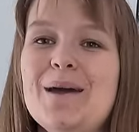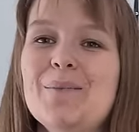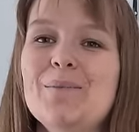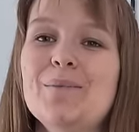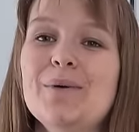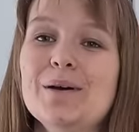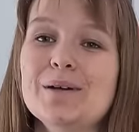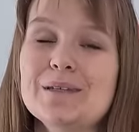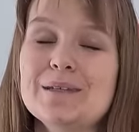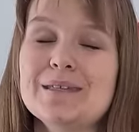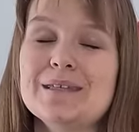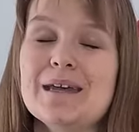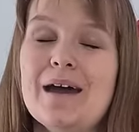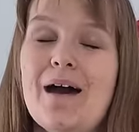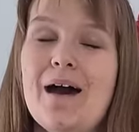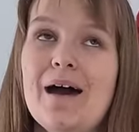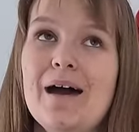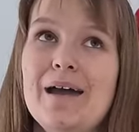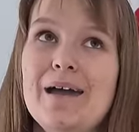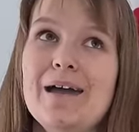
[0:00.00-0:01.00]
But
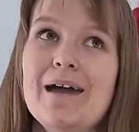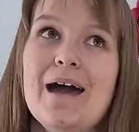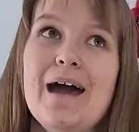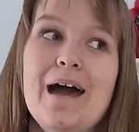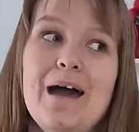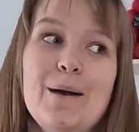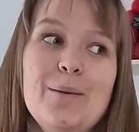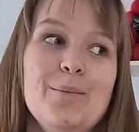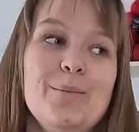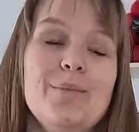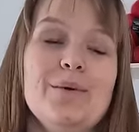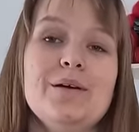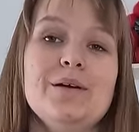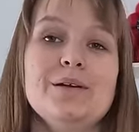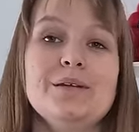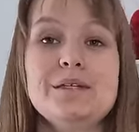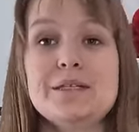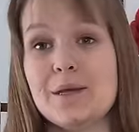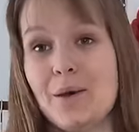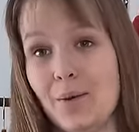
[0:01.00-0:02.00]
I am
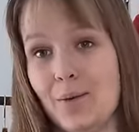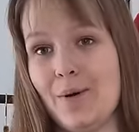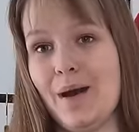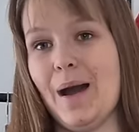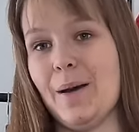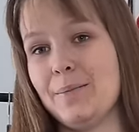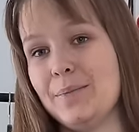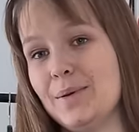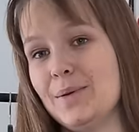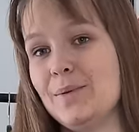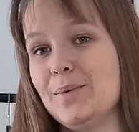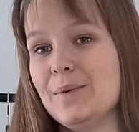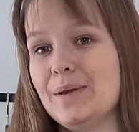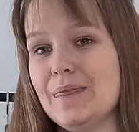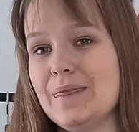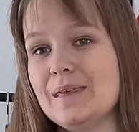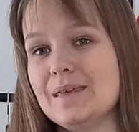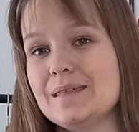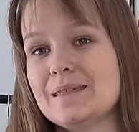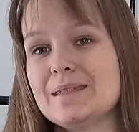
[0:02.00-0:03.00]
so happy with
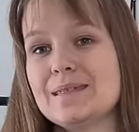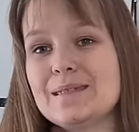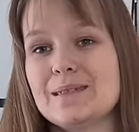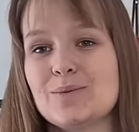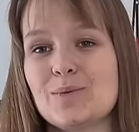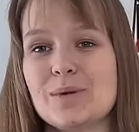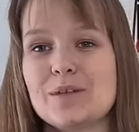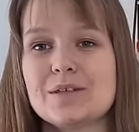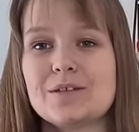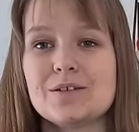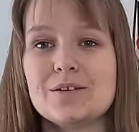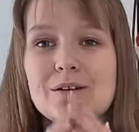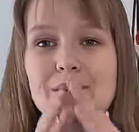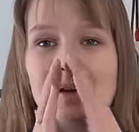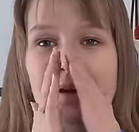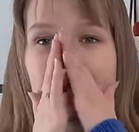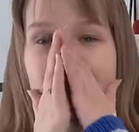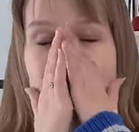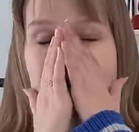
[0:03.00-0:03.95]
this sweater.